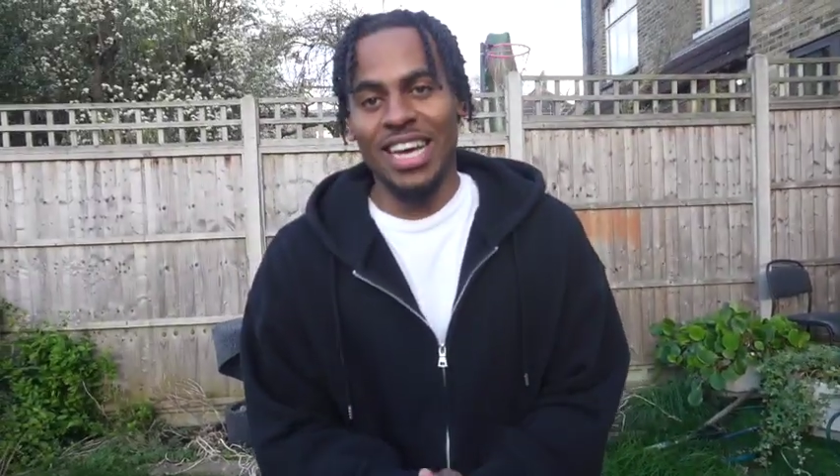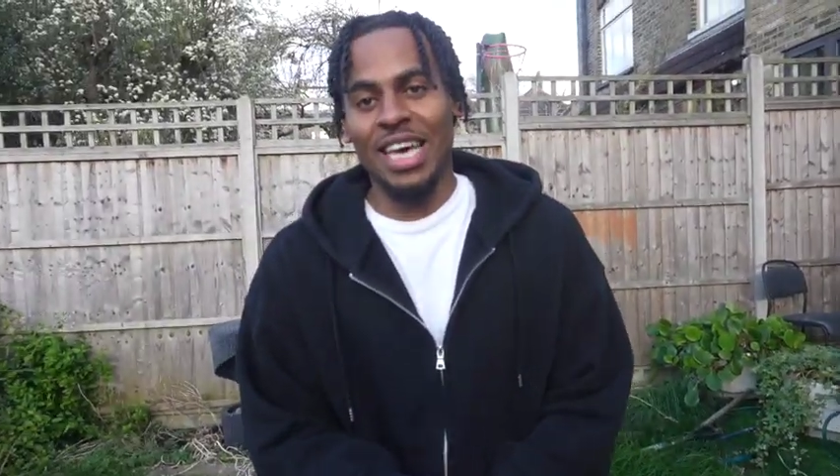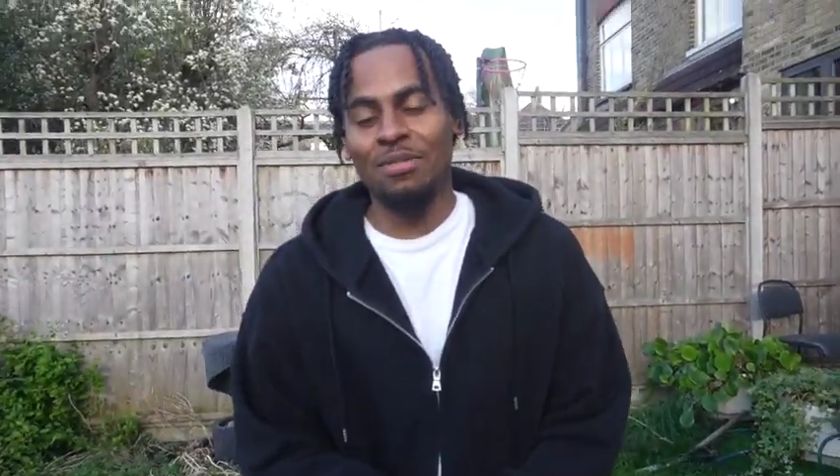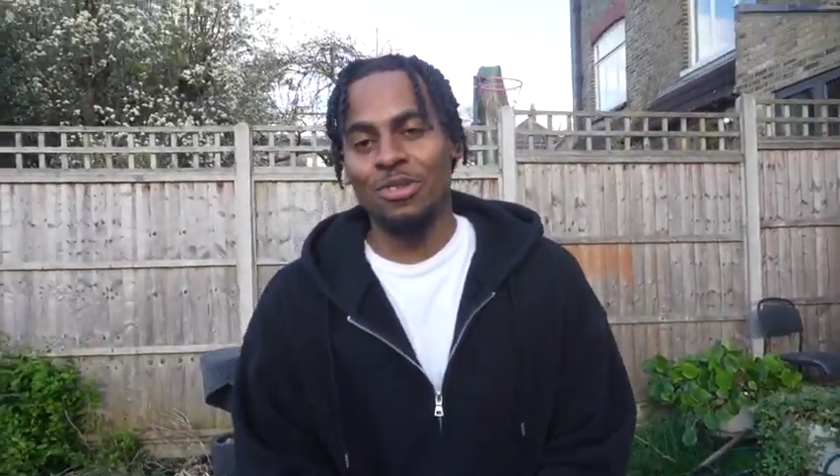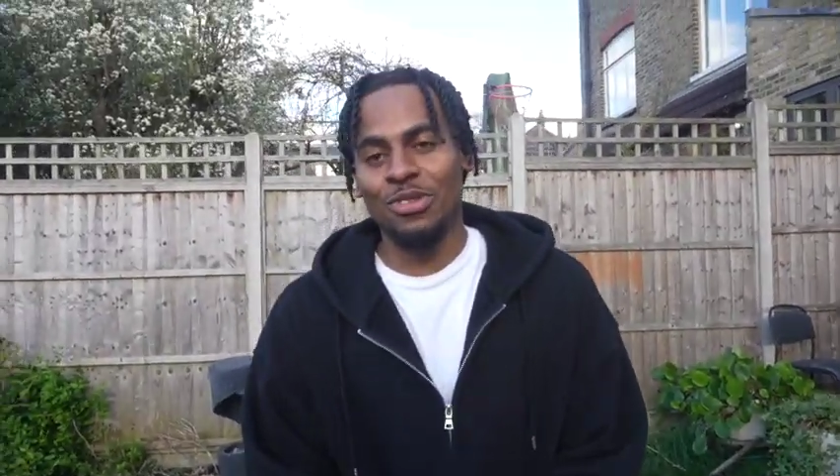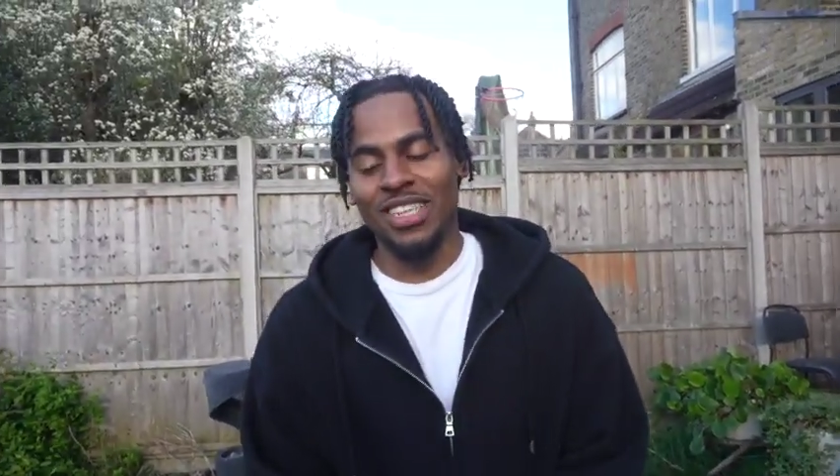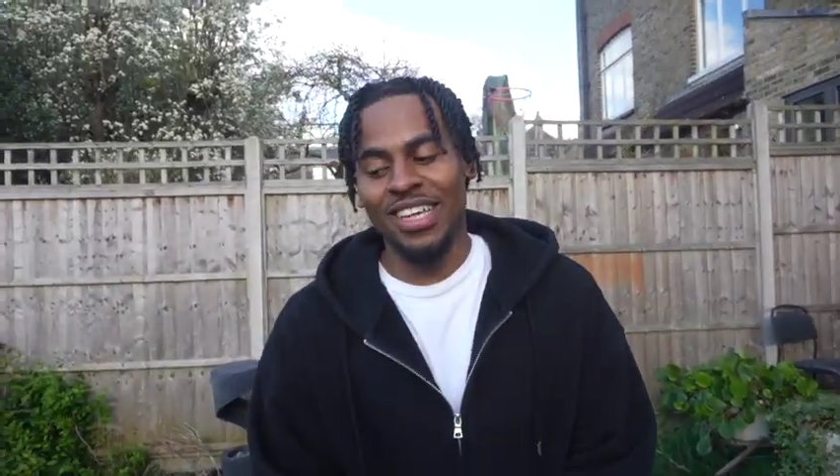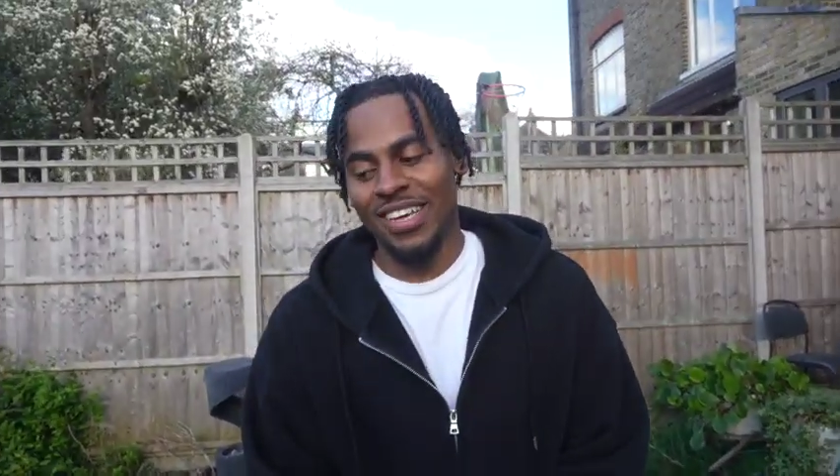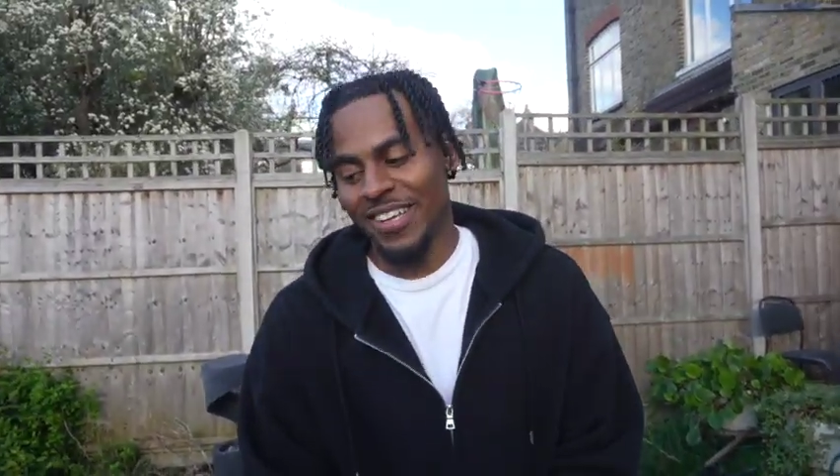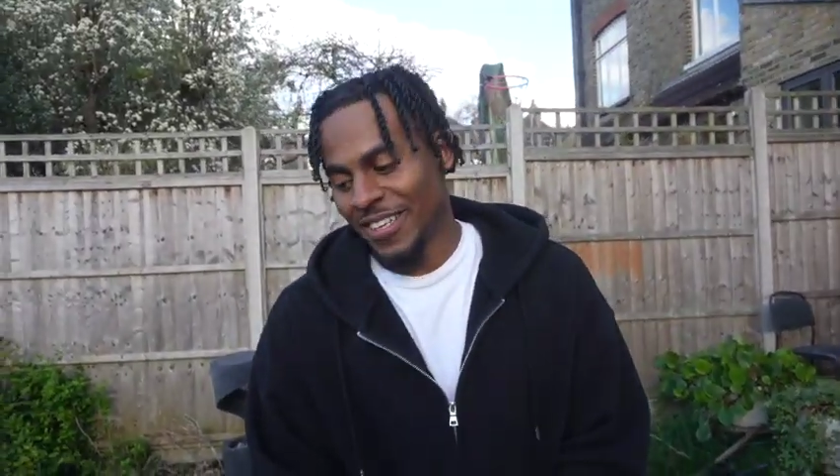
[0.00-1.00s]
that I came to
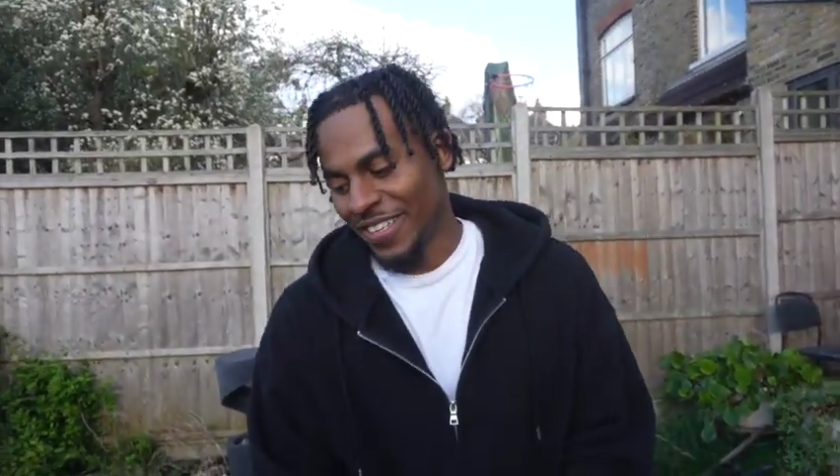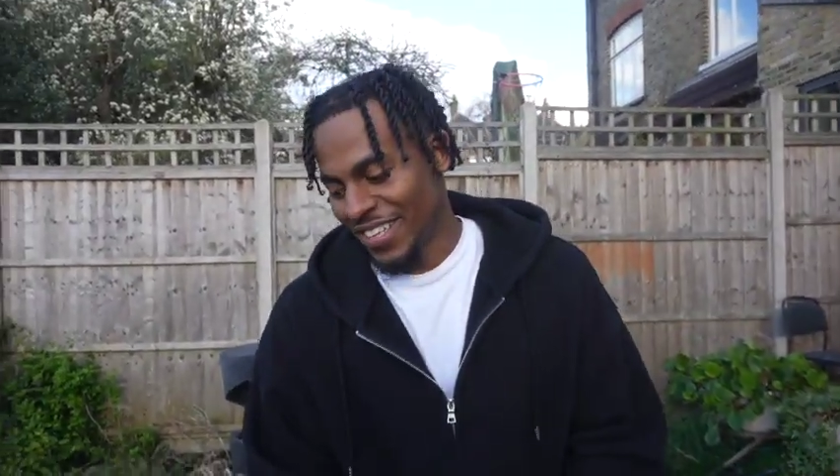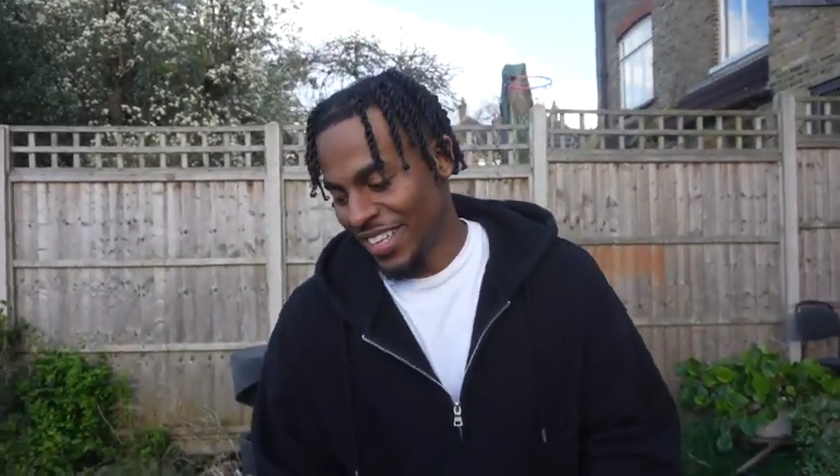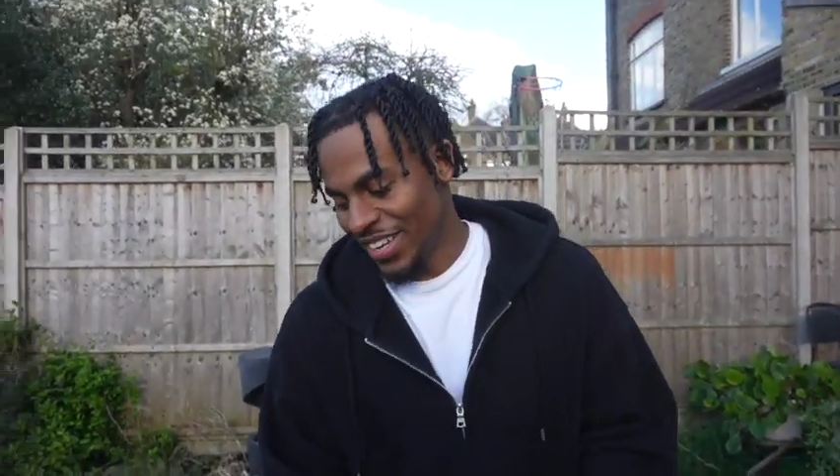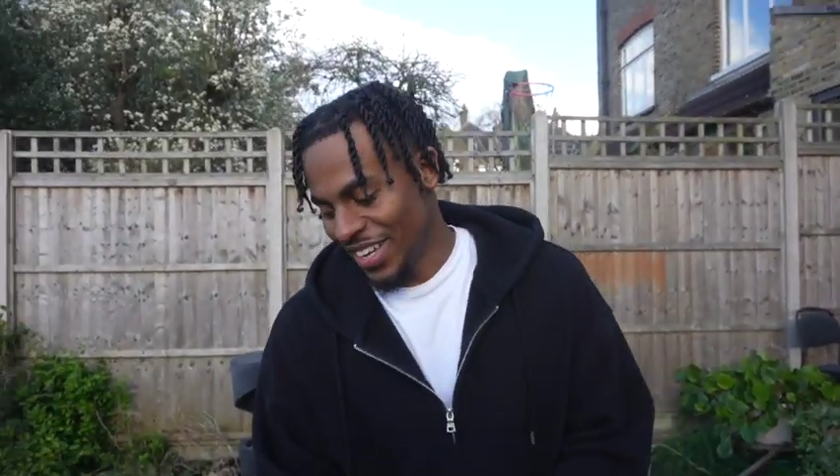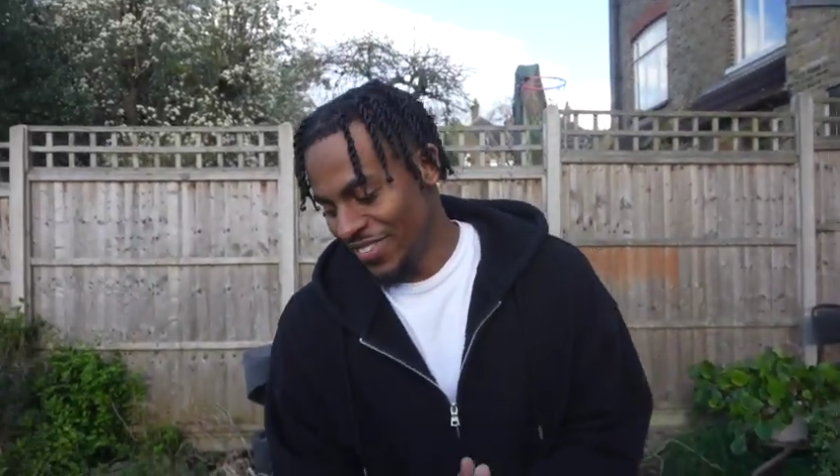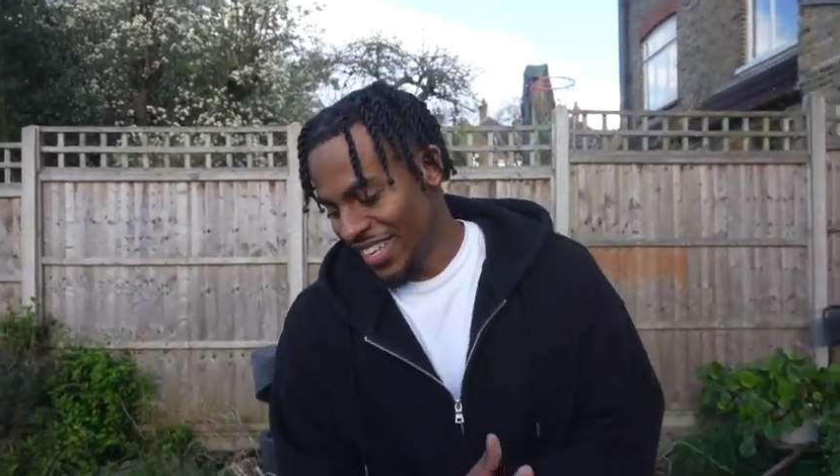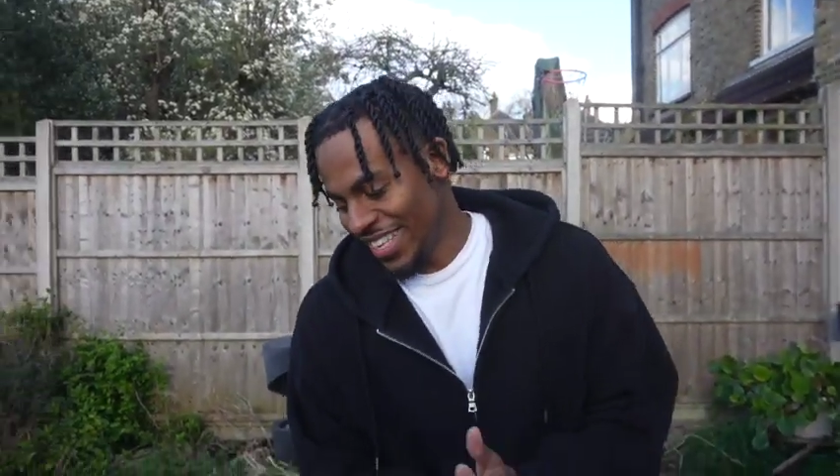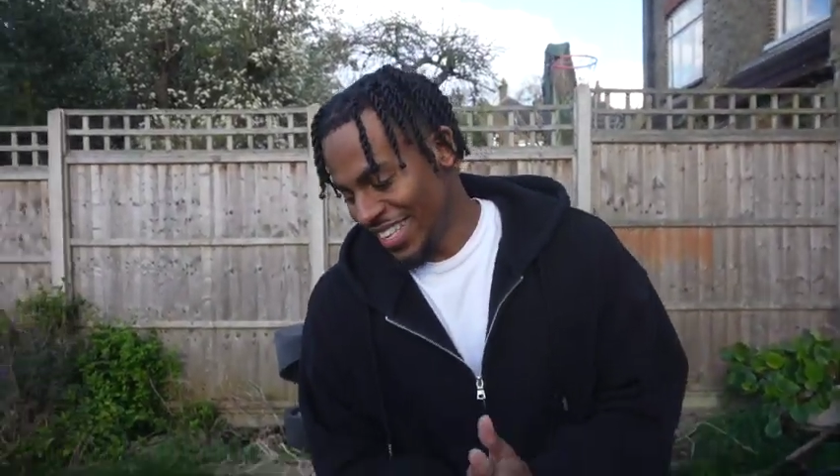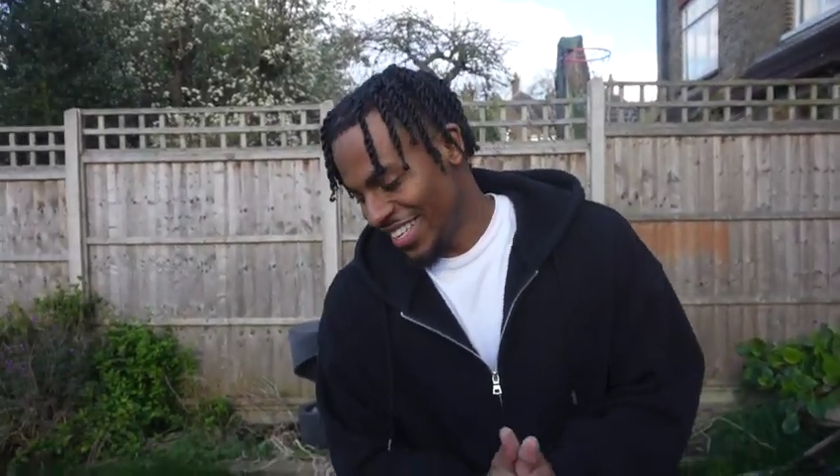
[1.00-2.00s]
today. You know what I mean?